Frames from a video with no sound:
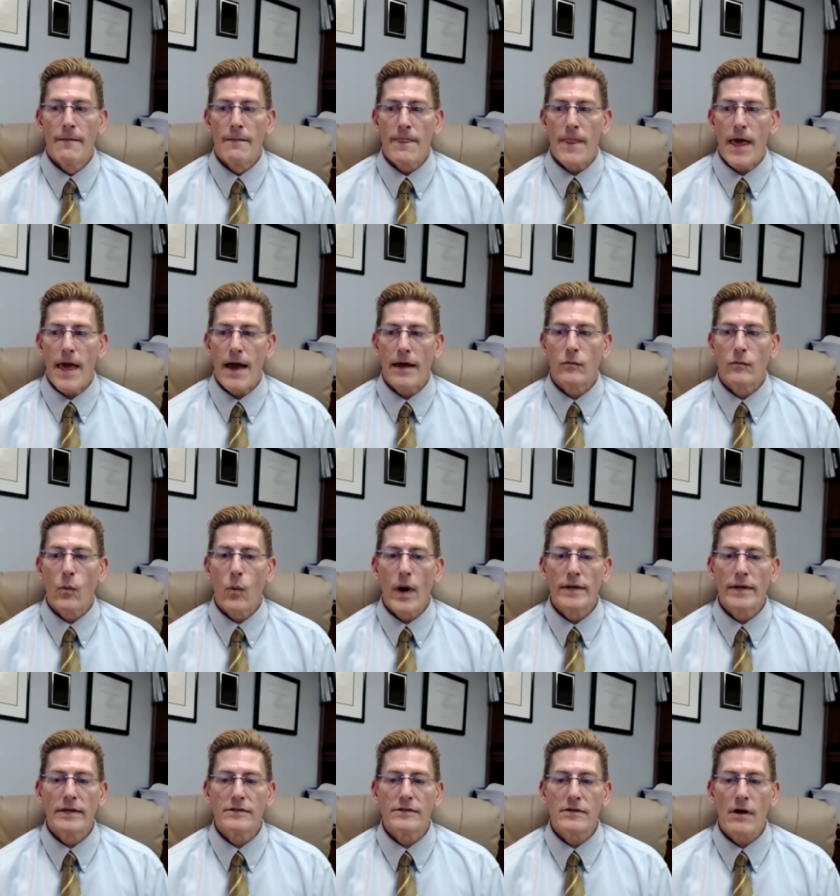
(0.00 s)
and when
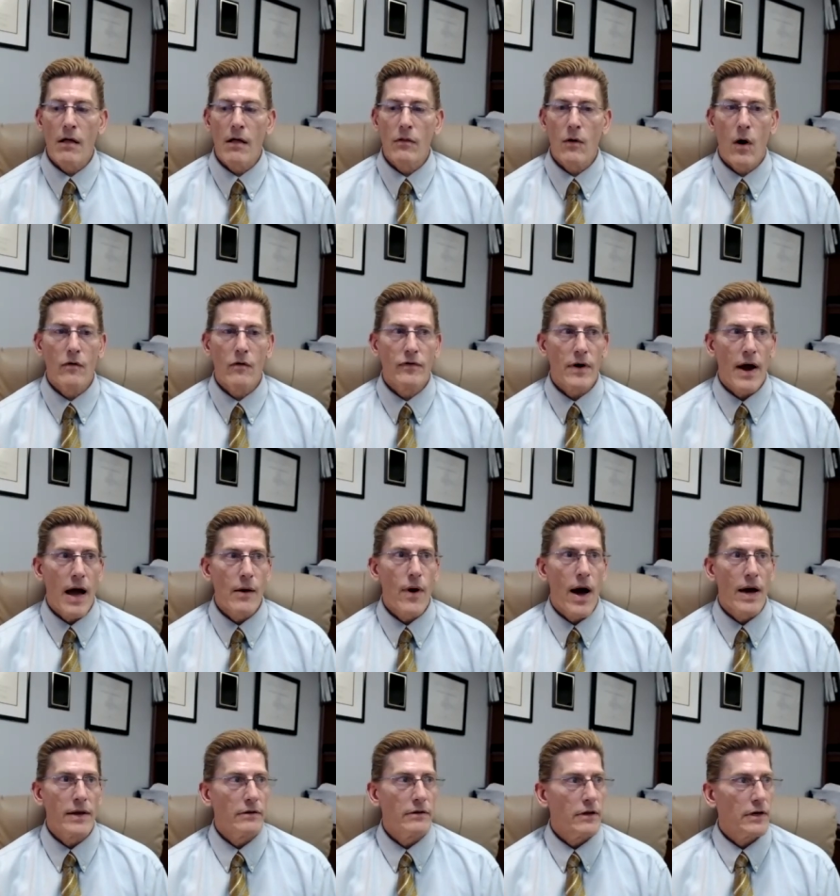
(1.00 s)
it's all over, I
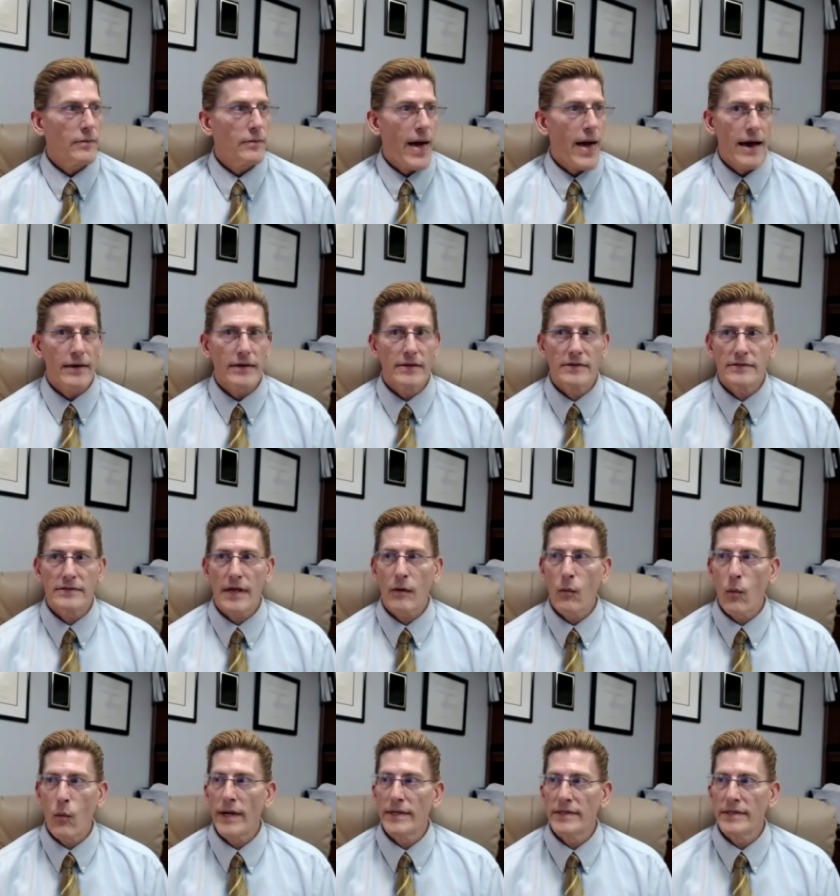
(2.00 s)
want to look back and say,
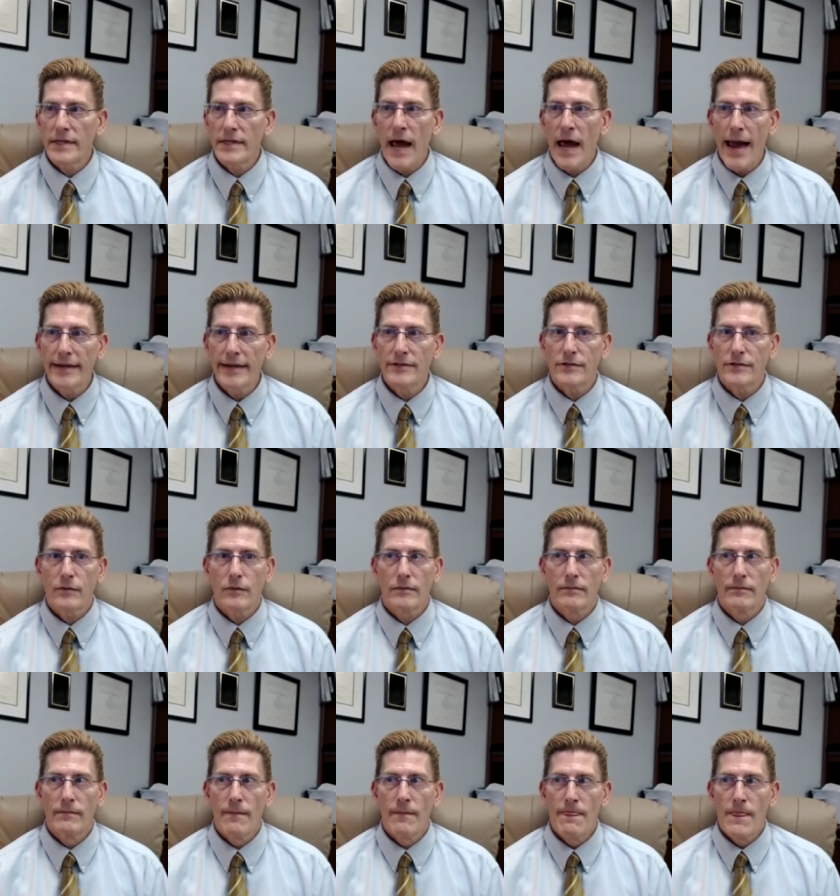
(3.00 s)
what did I do?
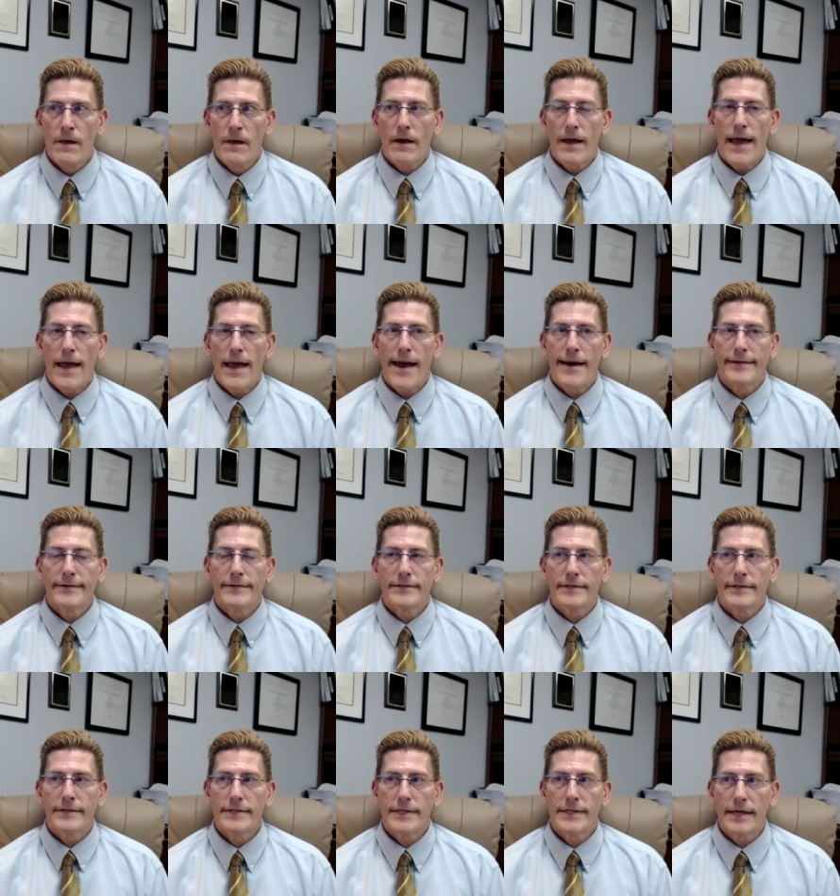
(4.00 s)
And
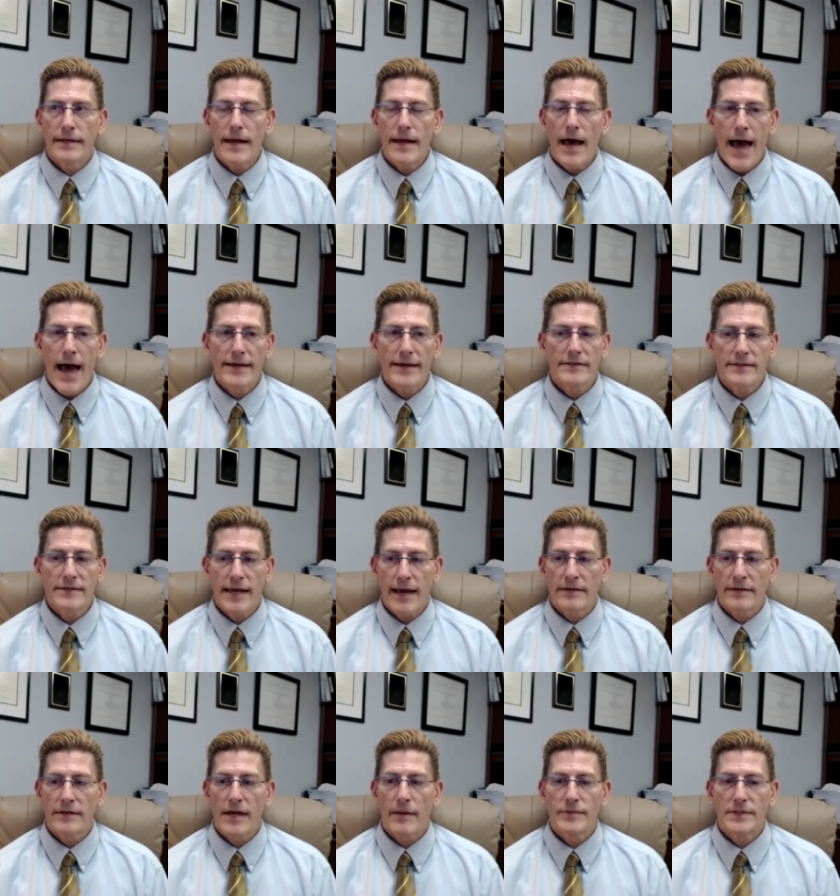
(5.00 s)
did I
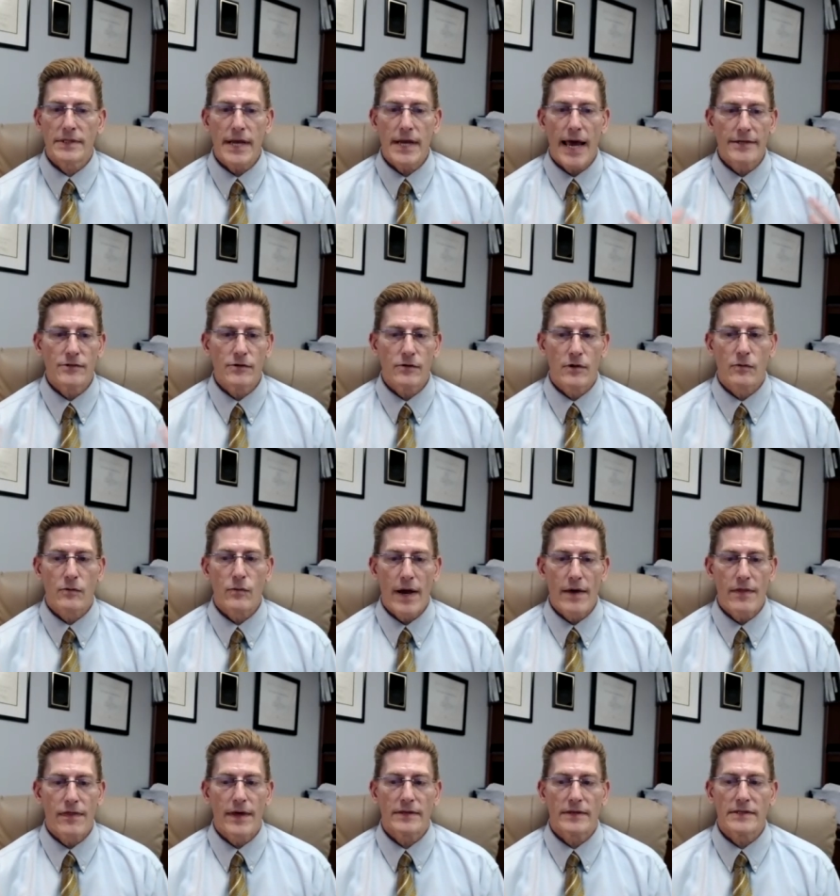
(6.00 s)
stand up? Did I do the
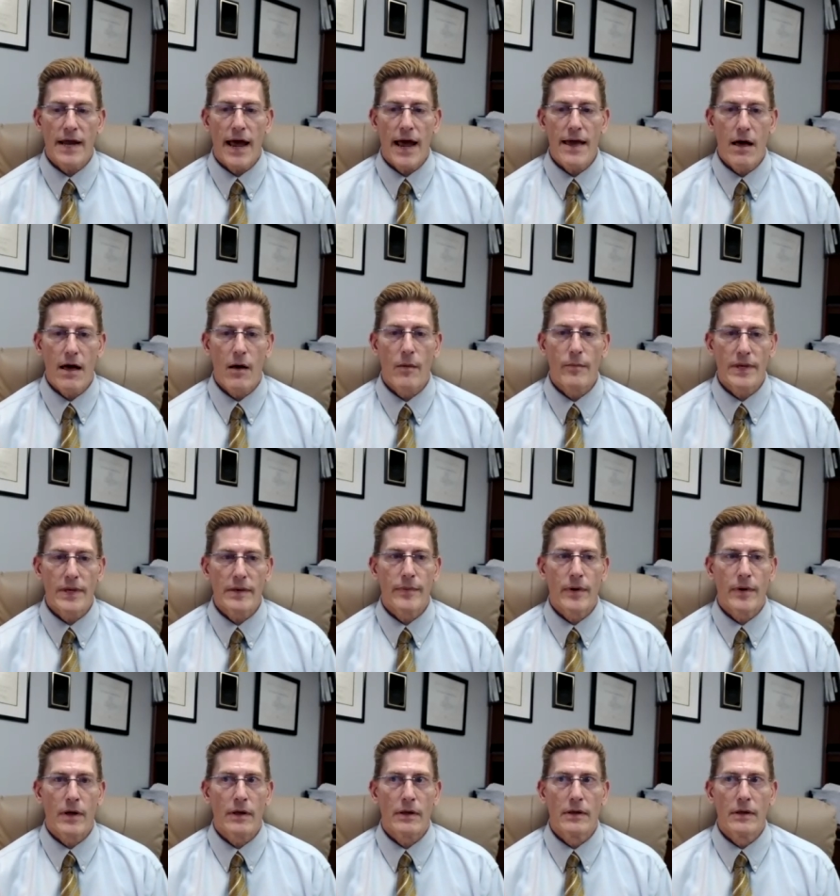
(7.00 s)
right thing? Did I help
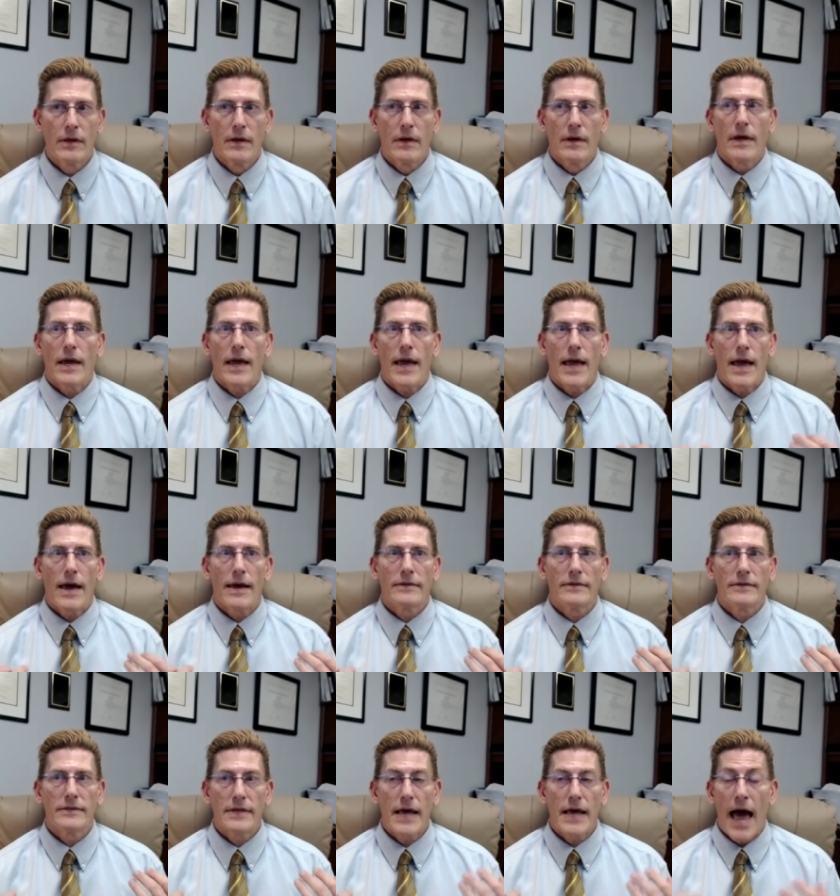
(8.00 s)
people?
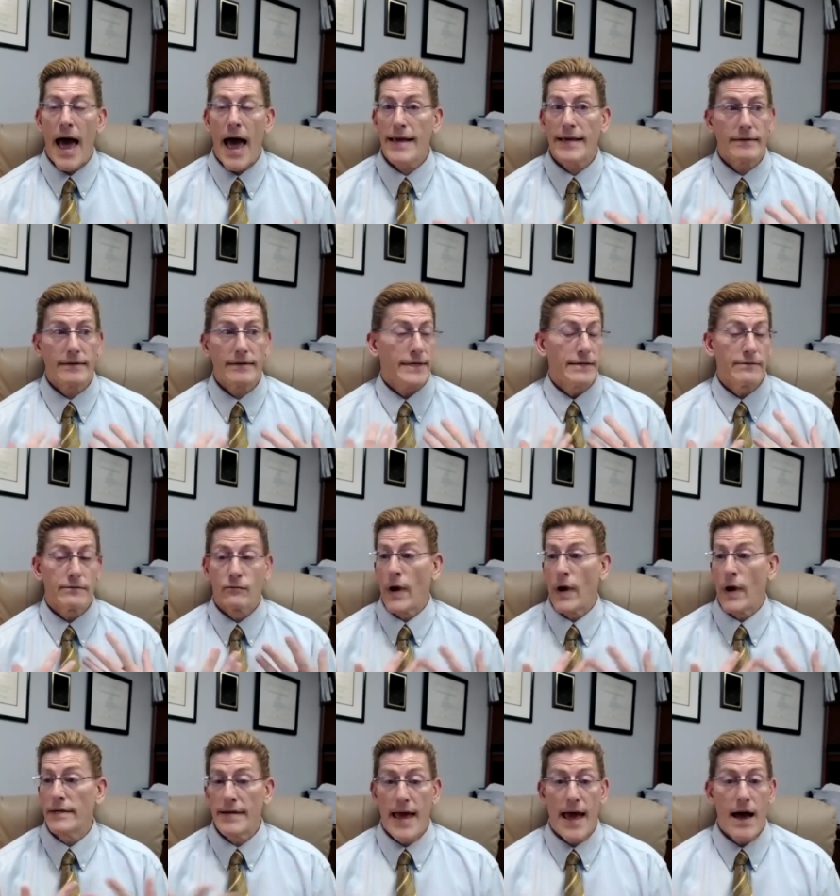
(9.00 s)
And I,
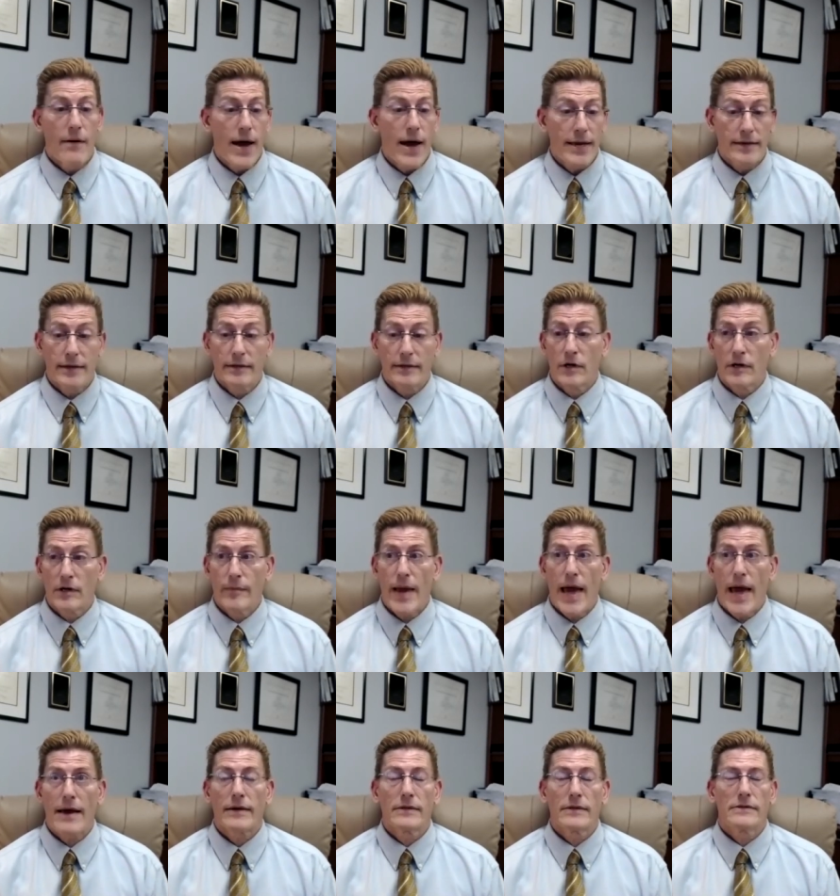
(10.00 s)
right now, I can look
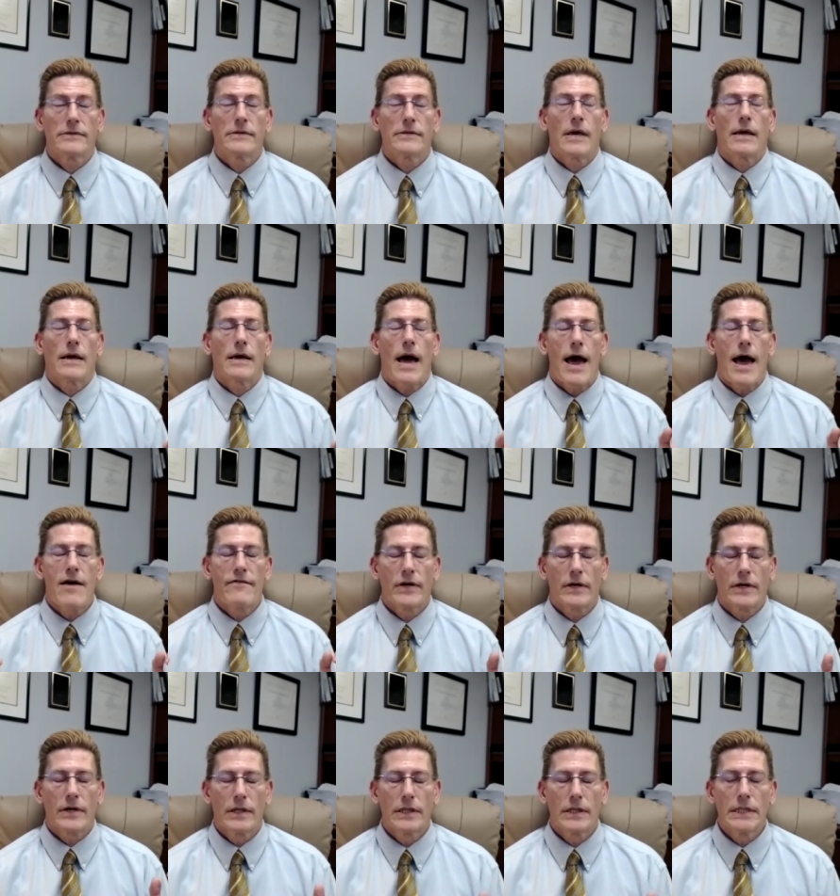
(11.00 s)
back and say, I have a
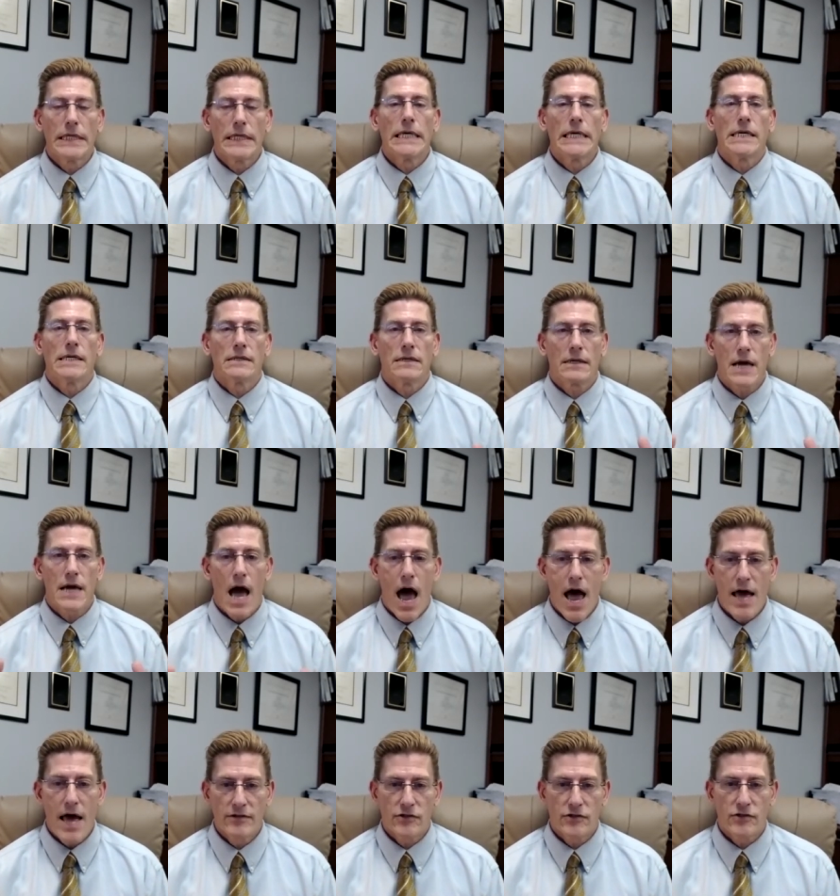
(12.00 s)
clean
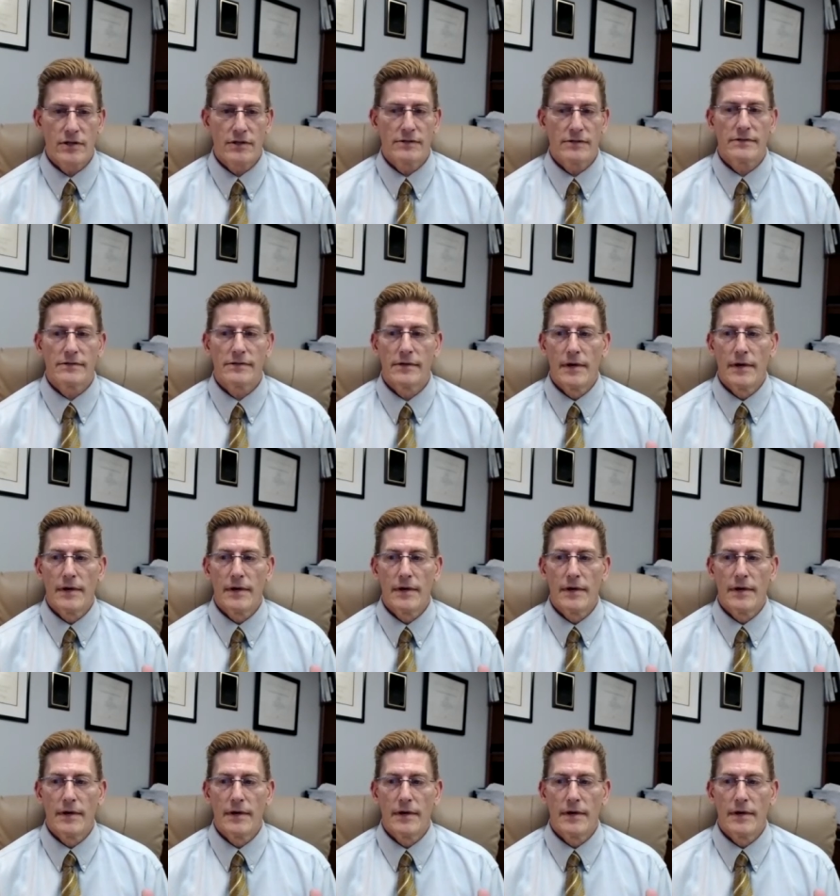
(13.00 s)
conscience